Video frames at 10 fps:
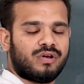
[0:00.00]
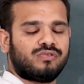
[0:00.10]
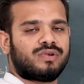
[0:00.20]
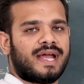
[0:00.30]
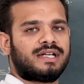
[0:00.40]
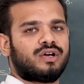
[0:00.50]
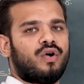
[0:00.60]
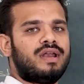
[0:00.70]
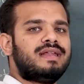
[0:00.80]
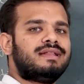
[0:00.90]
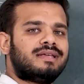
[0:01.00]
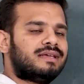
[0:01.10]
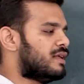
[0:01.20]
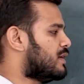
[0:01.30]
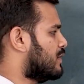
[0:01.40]
You have to write only
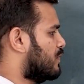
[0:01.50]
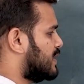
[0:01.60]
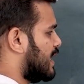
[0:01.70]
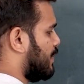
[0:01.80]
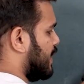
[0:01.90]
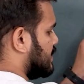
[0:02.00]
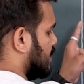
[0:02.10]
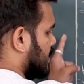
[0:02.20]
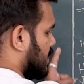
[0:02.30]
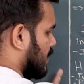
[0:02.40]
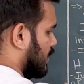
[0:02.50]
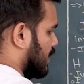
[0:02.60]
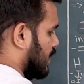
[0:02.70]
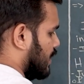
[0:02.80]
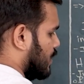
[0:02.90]
theory, which I mentioned here,
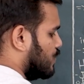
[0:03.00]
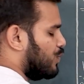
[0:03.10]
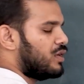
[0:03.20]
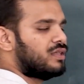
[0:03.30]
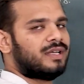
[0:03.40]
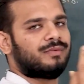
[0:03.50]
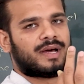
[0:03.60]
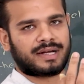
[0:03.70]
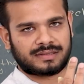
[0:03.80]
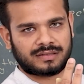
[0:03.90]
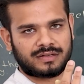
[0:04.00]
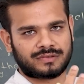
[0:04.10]
for 3 marks.